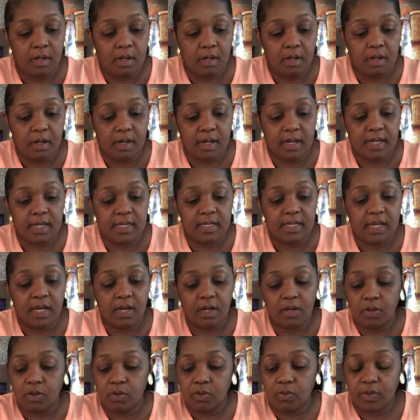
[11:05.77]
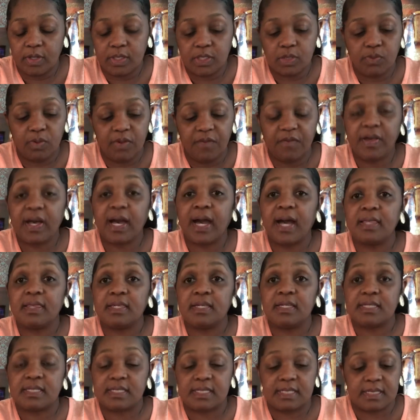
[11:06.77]
All right, now once we've got
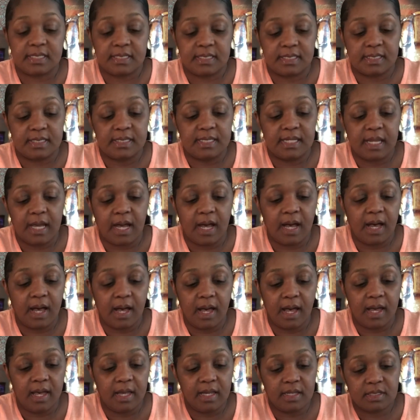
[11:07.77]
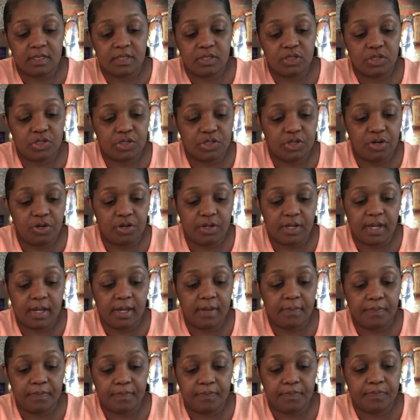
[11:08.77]
this nice and stirred
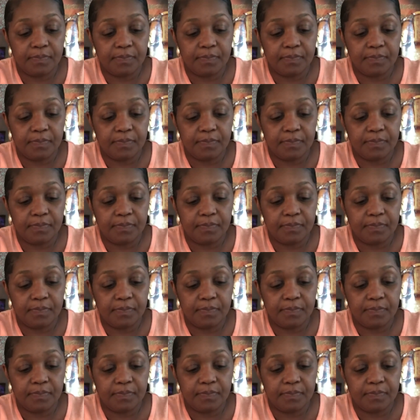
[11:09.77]
up,